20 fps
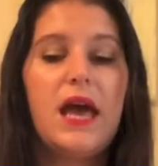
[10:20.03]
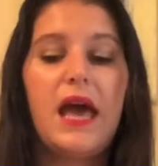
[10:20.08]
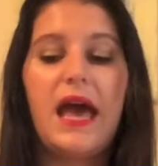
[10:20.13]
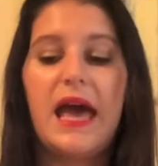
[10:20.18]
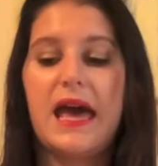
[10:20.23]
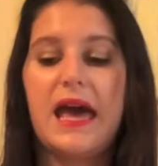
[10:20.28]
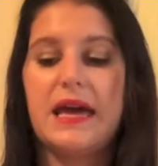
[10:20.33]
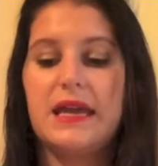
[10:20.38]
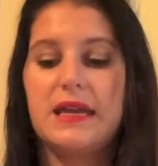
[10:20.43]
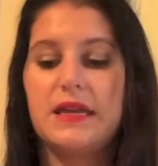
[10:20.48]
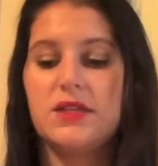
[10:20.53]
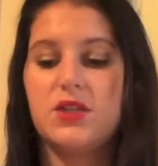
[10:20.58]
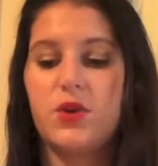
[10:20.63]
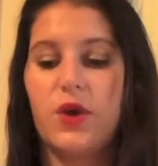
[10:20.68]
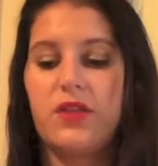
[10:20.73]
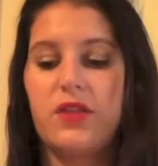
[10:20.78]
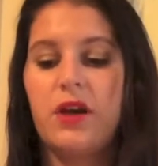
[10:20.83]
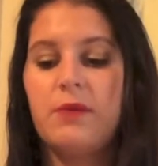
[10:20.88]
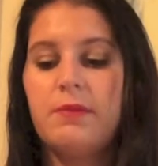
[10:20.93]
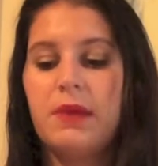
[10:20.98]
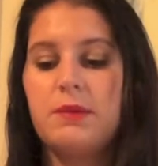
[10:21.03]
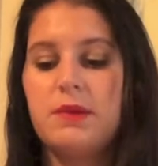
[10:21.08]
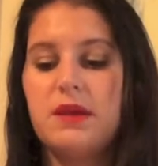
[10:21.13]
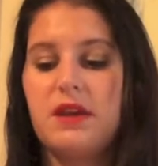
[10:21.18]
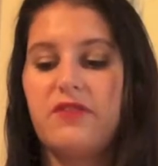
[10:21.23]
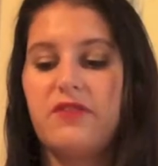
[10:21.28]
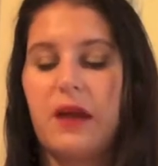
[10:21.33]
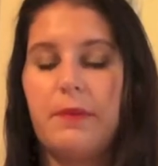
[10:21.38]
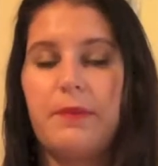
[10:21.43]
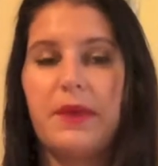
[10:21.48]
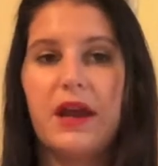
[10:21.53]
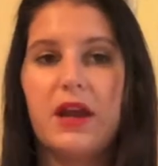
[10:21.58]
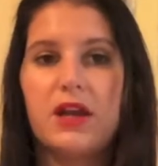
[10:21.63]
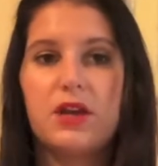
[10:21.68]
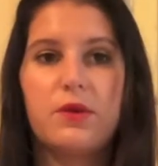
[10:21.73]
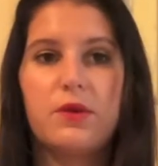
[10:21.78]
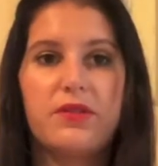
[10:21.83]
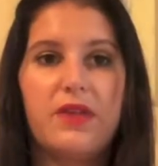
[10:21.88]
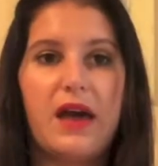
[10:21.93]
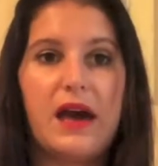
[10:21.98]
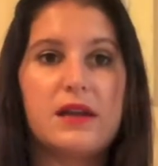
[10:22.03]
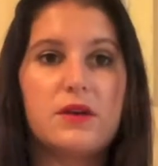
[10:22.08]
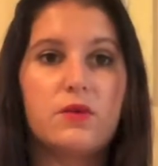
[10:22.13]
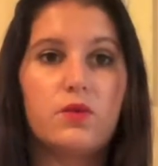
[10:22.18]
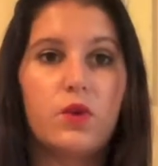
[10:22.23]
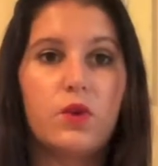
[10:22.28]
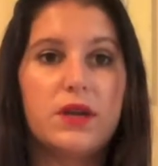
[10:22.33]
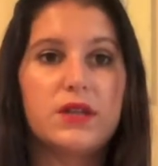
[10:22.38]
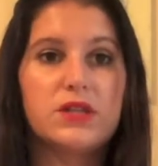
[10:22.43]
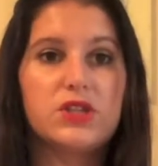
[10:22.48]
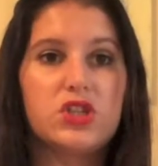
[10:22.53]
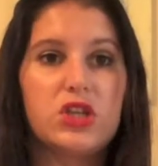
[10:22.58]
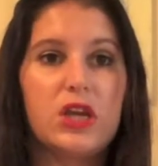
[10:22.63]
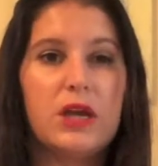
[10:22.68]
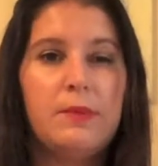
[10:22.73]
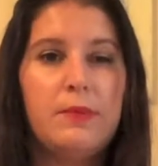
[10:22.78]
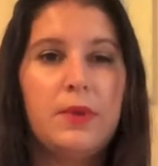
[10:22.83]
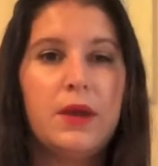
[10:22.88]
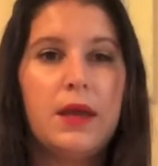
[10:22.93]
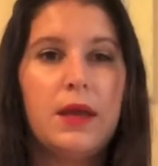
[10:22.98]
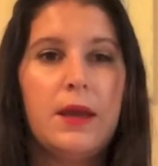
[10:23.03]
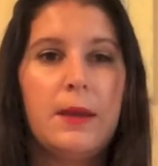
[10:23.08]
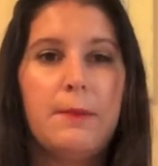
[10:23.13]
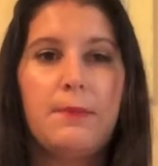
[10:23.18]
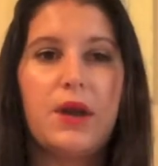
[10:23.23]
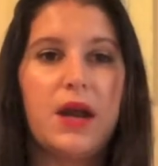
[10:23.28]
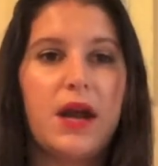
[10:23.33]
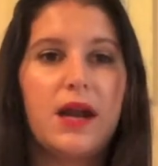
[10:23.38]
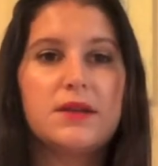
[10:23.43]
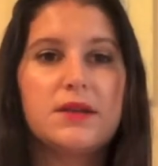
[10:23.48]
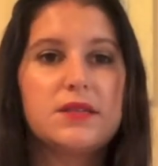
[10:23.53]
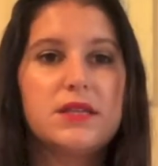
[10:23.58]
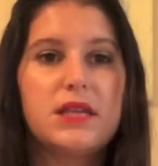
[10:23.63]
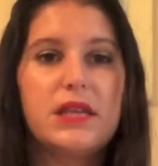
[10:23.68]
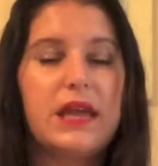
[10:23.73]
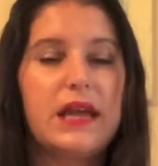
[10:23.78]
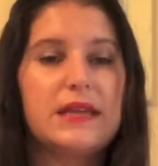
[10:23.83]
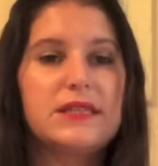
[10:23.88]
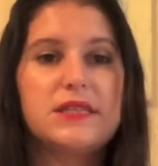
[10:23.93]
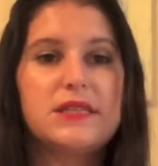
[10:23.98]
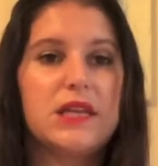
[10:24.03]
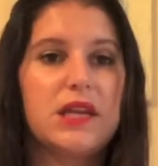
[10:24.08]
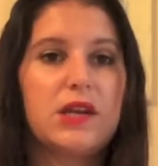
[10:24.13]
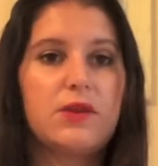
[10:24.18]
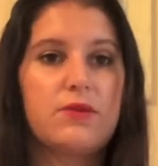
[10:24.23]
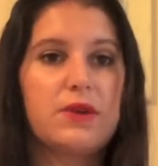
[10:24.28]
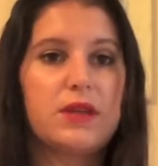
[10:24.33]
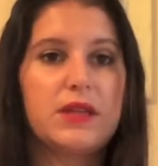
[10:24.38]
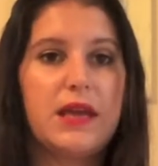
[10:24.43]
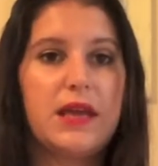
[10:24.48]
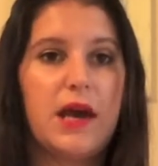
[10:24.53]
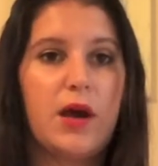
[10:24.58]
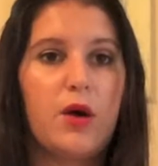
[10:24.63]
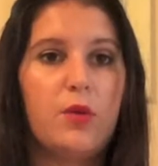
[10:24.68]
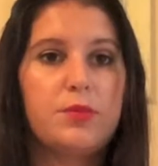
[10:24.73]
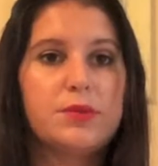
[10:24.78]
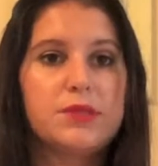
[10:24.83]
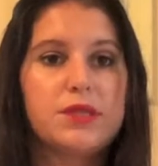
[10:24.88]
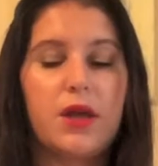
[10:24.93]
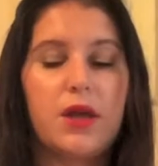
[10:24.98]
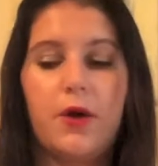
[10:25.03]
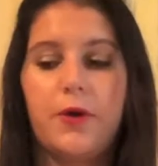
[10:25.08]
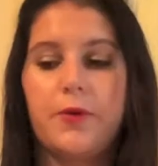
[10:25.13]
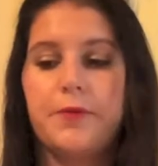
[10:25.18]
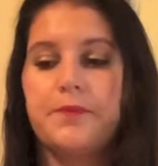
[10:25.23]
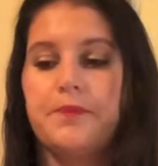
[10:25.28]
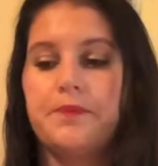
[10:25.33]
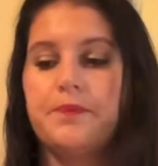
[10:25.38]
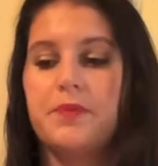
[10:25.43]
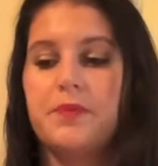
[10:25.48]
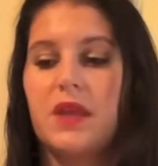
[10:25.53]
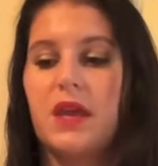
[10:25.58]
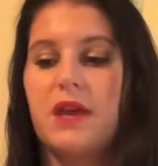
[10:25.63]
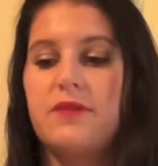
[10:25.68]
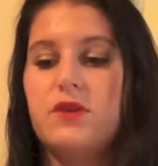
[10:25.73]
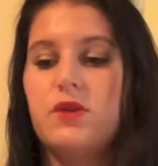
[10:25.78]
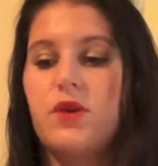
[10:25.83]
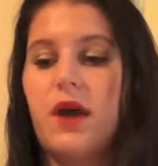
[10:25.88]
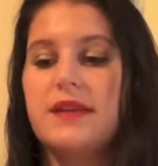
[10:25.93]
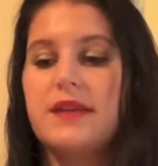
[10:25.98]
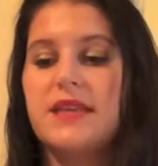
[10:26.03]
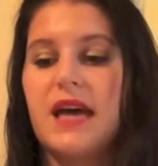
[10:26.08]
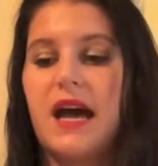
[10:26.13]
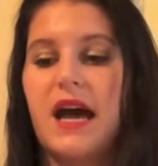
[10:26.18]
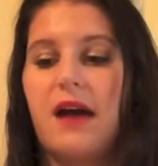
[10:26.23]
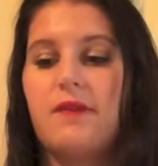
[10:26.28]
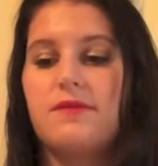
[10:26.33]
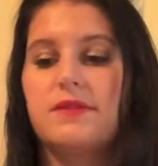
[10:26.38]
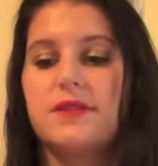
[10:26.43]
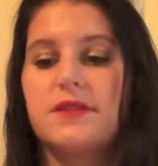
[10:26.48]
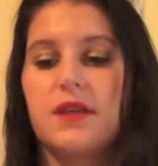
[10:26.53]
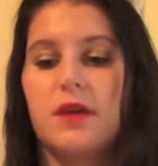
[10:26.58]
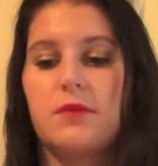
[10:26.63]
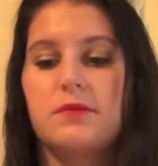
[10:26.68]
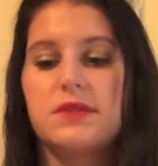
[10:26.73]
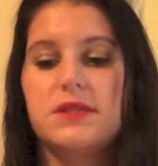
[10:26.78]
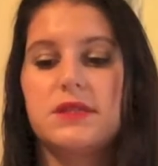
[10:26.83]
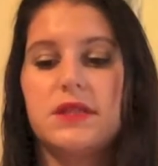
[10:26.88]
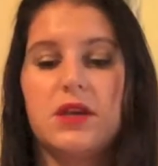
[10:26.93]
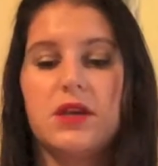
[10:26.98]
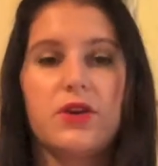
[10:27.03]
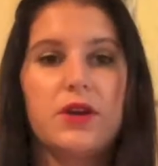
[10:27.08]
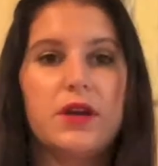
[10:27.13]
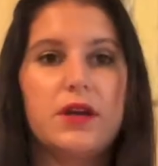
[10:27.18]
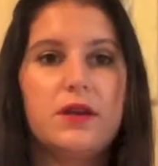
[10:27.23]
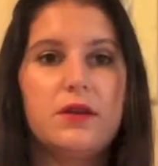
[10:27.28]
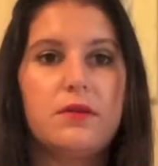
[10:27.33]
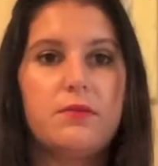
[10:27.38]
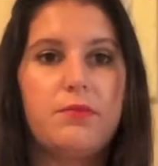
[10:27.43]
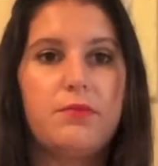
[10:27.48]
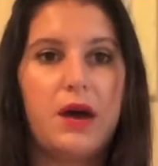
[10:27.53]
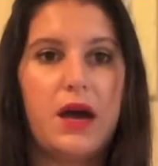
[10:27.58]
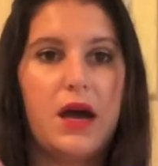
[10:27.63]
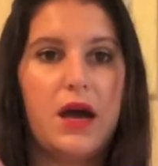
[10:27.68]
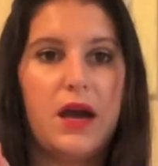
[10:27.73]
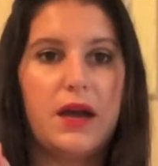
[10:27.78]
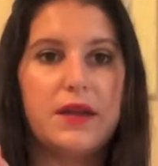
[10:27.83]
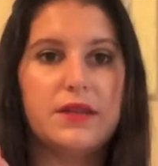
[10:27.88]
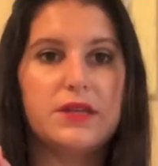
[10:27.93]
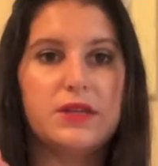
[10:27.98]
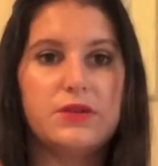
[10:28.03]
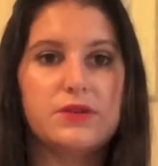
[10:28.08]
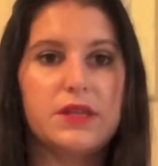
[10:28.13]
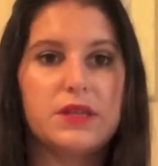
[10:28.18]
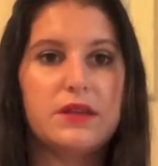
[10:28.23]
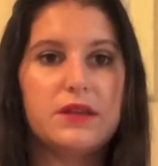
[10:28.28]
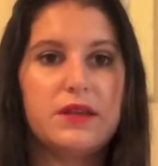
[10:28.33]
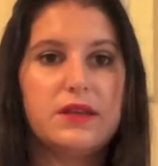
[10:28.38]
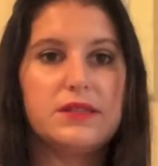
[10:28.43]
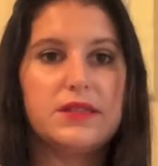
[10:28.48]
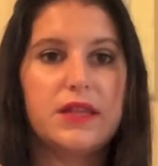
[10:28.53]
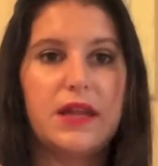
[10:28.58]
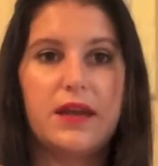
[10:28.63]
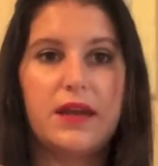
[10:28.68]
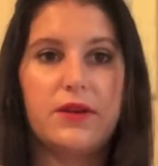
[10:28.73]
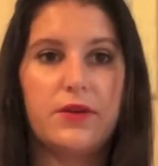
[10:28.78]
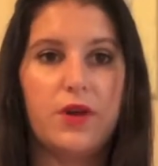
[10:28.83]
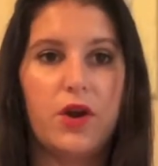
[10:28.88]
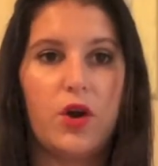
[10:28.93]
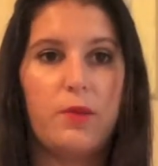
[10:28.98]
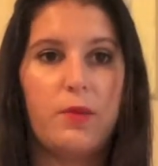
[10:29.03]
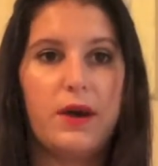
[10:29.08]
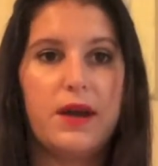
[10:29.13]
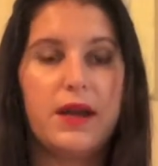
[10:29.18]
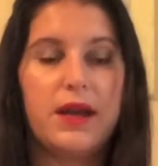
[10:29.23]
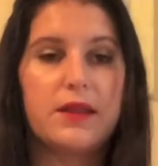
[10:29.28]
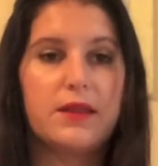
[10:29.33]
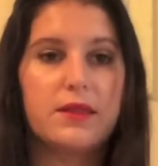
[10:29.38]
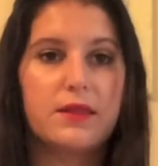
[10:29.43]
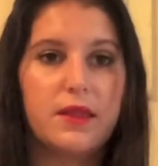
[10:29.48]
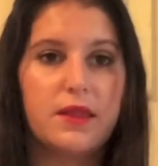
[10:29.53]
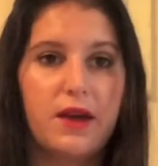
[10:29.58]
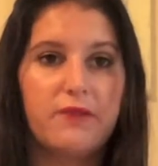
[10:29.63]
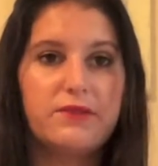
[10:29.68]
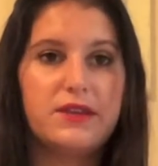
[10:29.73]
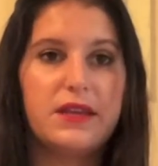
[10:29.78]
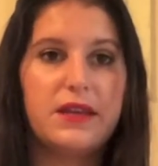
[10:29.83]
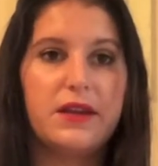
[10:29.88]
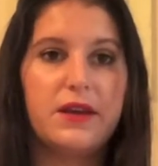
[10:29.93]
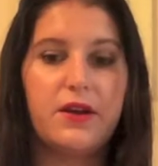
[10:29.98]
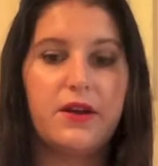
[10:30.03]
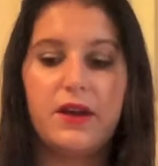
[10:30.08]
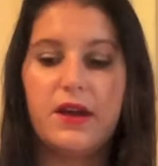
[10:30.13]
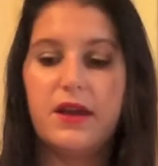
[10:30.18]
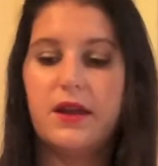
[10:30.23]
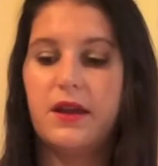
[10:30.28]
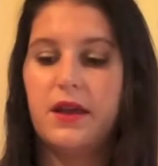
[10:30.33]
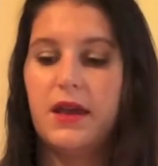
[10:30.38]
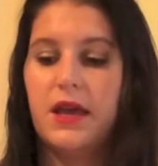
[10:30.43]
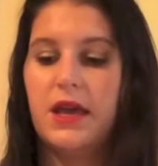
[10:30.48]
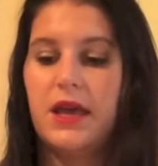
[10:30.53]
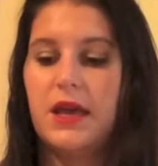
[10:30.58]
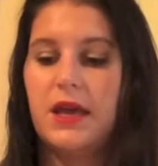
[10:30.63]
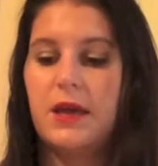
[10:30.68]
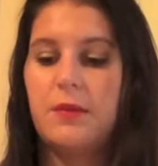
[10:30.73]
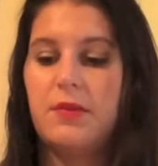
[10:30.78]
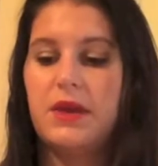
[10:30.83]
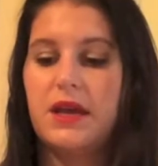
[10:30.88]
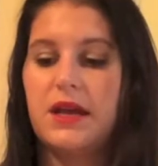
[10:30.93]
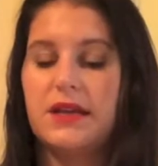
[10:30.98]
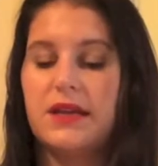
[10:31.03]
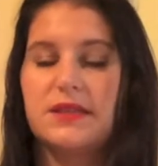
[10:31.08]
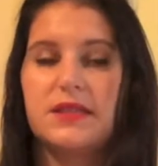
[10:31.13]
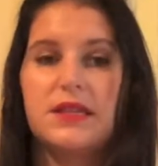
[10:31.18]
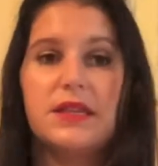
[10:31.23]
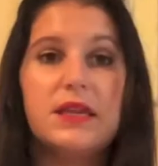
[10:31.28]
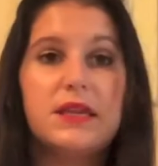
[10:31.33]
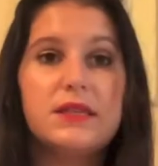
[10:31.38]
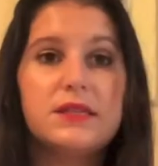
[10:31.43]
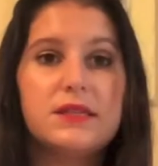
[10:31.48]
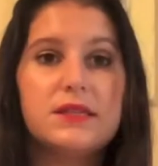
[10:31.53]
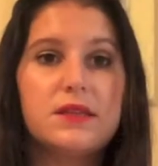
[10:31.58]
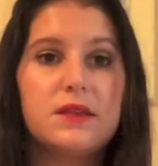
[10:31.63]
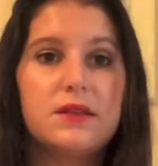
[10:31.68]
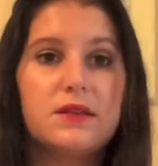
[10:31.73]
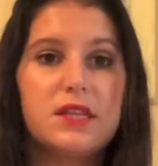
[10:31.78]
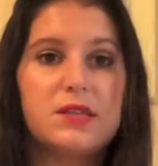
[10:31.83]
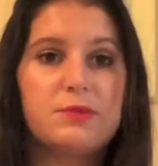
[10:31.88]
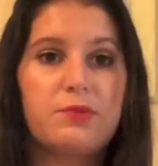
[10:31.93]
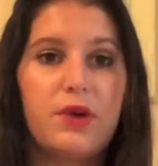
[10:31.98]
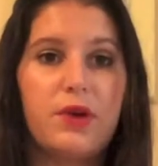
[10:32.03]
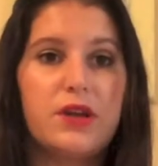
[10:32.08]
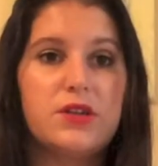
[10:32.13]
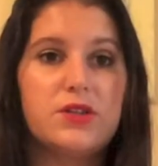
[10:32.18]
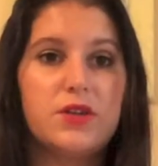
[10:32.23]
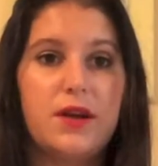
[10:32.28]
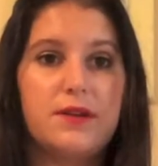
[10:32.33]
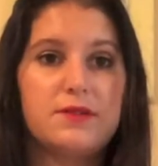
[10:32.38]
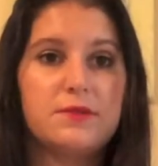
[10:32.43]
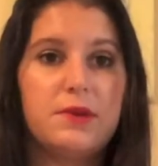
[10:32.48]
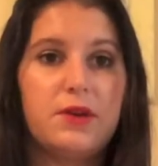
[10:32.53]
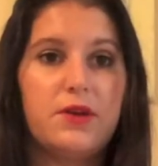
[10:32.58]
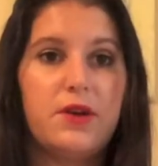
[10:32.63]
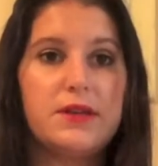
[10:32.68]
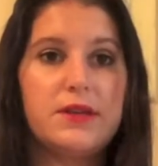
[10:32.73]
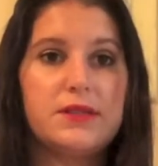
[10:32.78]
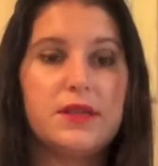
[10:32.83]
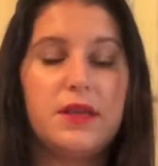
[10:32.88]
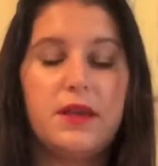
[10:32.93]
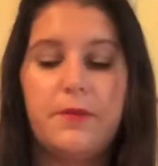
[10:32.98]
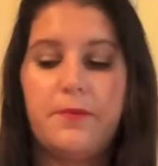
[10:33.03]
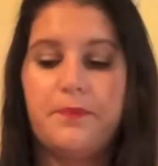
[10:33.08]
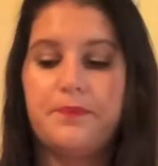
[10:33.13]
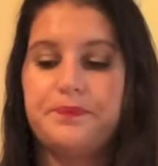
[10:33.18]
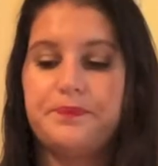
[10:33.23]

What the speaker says: And so I thought maybe if I paired it with that, it wouldn't chip. But honestly, that didn't really help. So if you guys have some secret behind using this that I don't know about, I'd love to hear it because this brand drives me crazy.